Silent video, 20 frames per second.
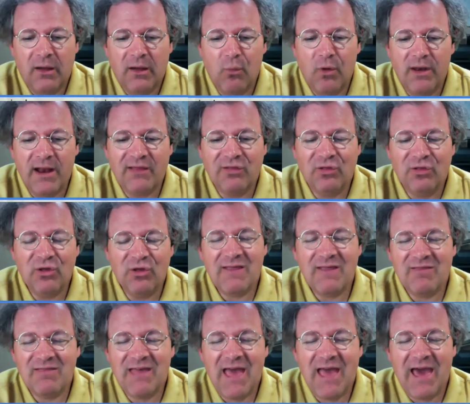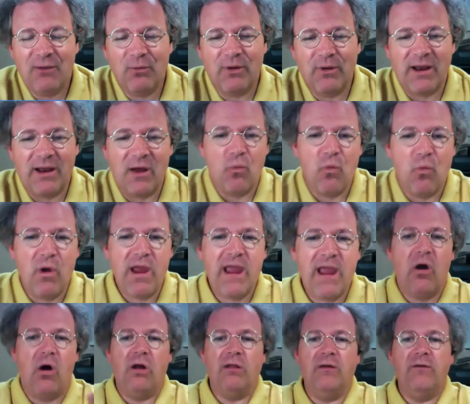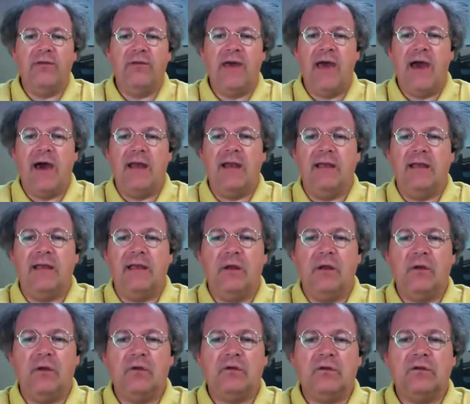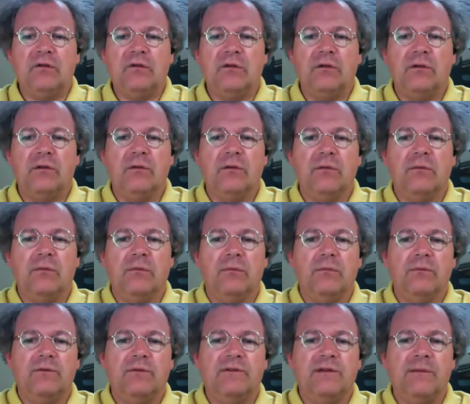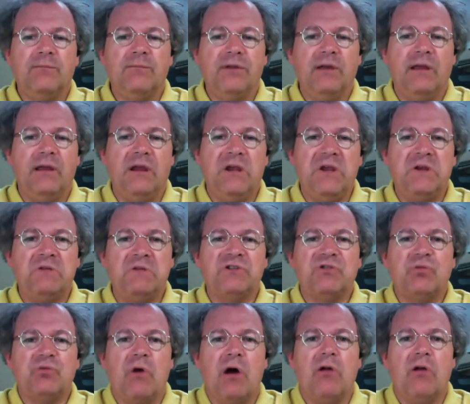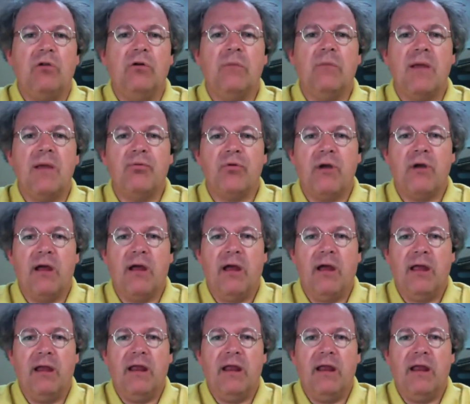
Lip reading: when I look at that, when I weigh all of that against simply swallowing my pride